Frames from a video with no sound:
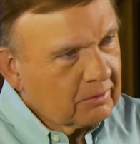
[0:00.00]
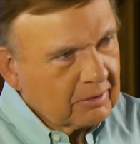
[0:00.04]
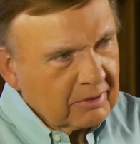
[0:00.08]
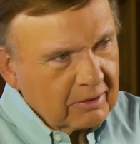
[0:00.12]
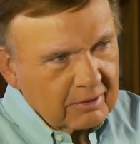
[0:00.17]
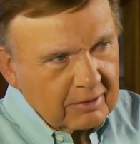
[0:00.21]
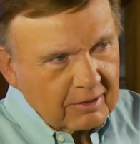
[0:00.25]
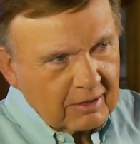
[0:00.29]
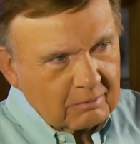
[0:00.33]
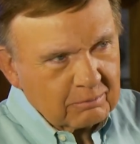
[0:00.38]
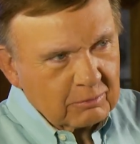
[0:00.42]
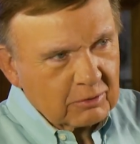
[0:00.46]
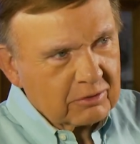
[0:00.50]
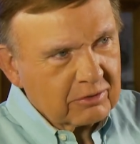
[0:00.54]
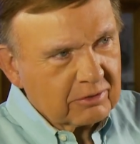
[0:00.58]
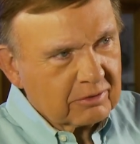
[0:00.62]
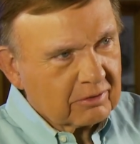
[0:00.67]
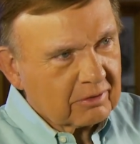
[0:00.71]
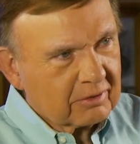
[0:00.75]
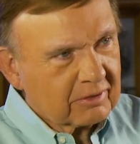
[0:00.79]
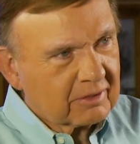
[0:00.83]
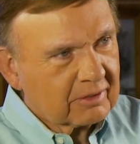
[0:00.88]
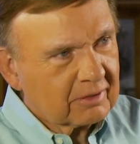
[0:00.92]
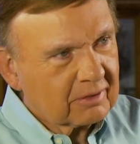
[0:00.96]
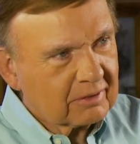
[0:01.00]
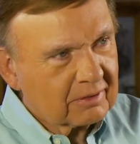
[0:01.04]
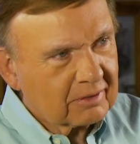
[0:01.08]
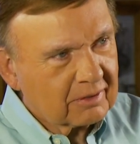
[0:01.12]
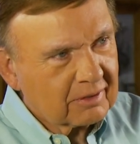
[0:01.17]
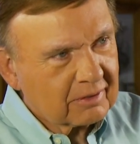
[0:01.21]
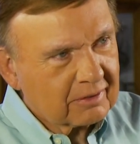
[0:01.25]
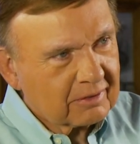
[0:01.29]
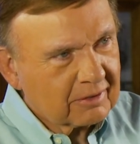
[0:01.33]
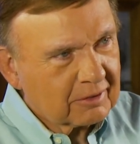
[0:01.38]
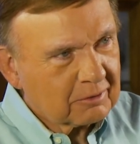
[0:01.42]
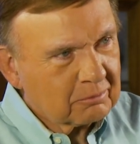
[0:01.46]
had an opportunity
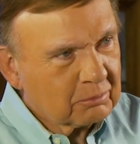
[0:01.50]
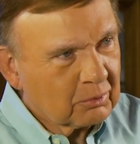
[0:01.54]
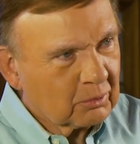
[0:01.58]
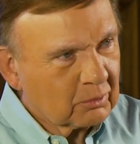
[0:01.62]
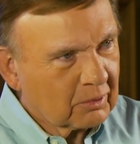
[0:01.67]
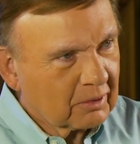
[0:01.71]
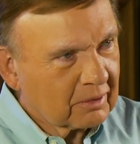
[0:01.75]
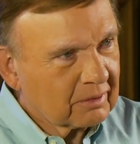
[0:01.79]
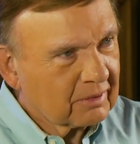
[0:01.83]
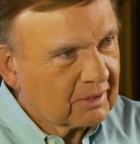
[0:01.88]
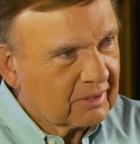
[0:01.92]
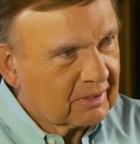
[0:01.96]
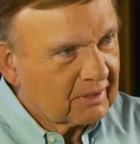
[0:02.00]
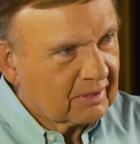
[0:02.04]
at that point